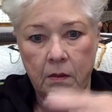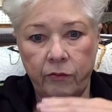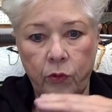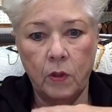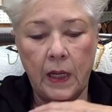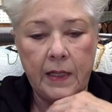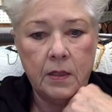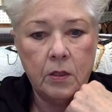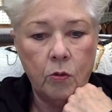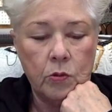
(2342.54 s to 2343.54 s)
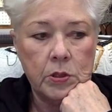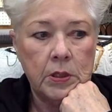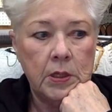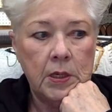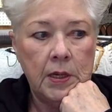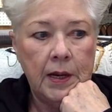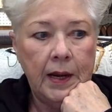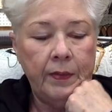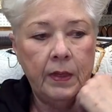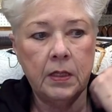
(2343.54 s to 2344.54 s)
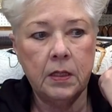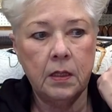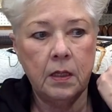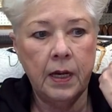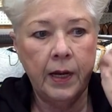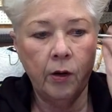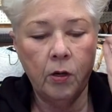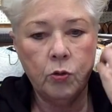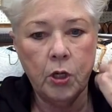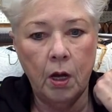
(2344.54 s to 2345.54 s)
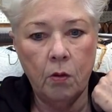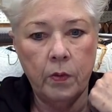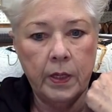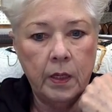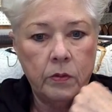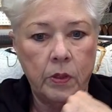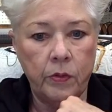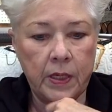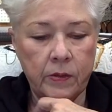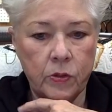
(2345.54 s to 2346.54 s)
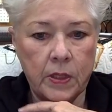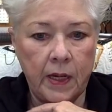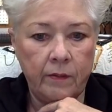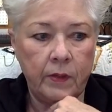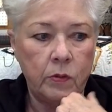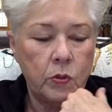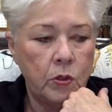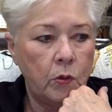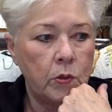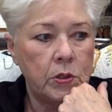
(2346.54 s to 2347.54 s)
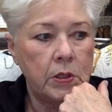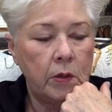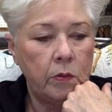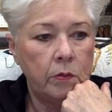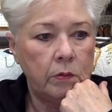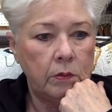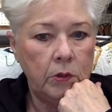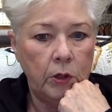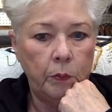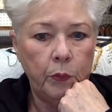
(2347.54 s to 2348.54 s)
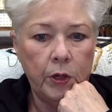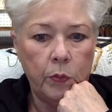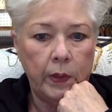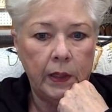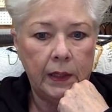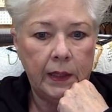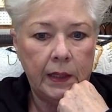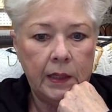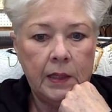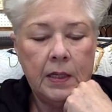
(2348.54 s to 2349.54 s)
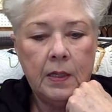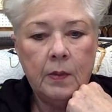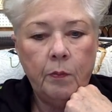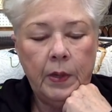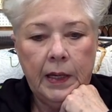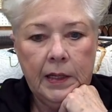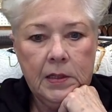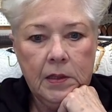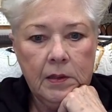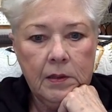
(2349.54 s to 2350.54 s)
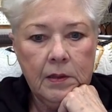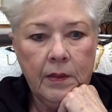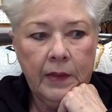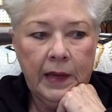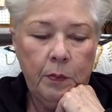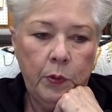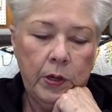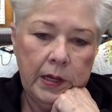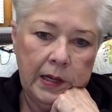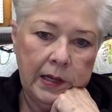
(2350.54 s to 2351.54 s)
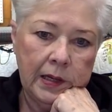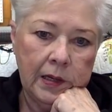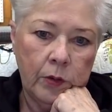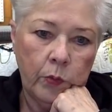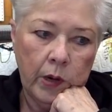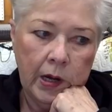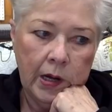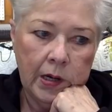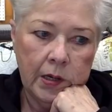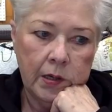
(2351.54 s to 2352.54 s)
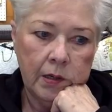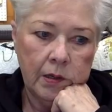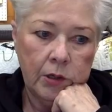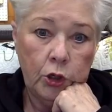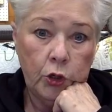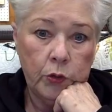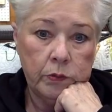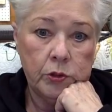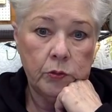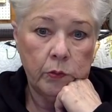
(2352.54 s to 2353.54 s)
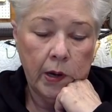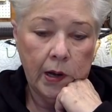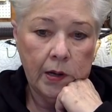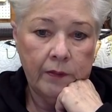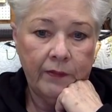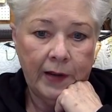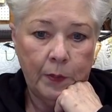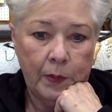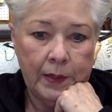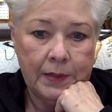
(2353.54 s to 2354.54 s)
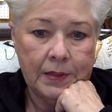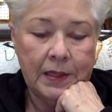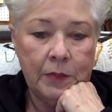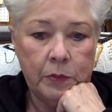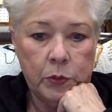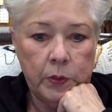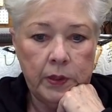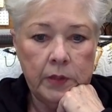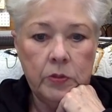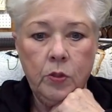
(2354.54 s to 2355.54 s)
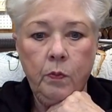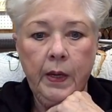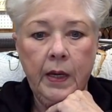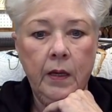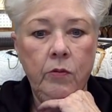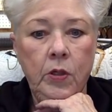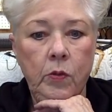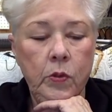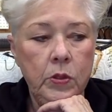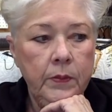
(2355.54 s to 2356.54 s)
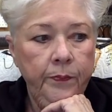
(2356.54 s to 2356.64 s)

full glass doors, and then narrow, tall windows on either side of those doors. So, you know, pretty well lit. But they put in a huge rock fireplace in between those 2 patio doors.